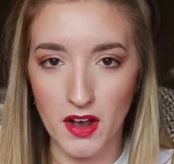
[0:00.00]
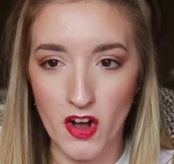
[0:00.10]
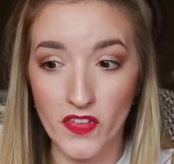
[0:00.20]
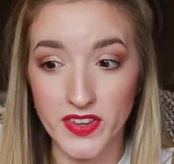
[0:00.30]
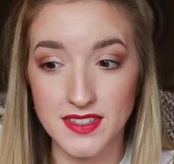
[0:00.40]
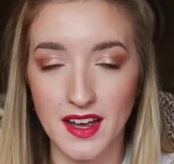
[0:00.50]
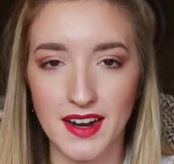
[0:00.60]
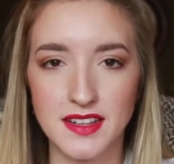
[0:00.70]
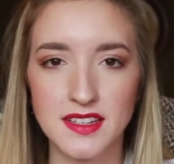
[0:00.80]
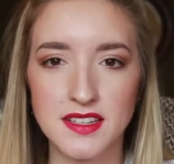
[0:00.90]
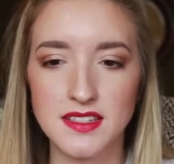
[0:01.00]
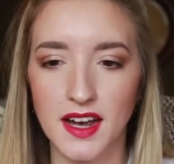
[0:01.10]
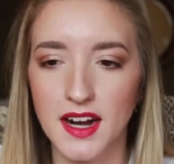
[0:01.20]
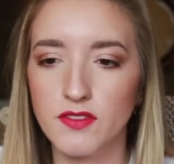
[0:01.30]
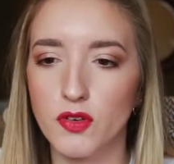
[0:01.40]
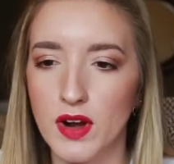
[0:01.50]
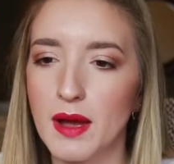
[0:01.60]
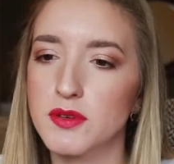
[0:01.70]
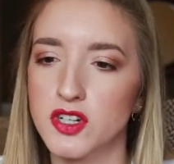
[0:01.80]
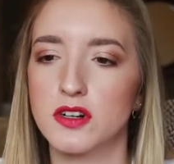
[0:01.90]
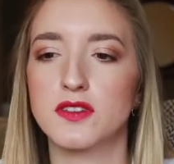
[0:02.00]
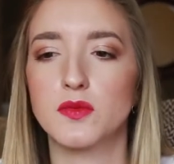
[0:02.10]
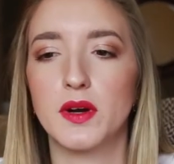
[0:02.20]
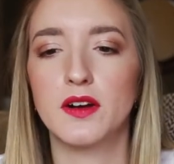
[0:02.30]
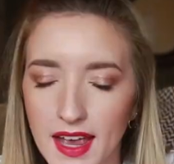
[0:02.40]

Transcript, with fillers: on the side. This is kind of a wrap shirt as well.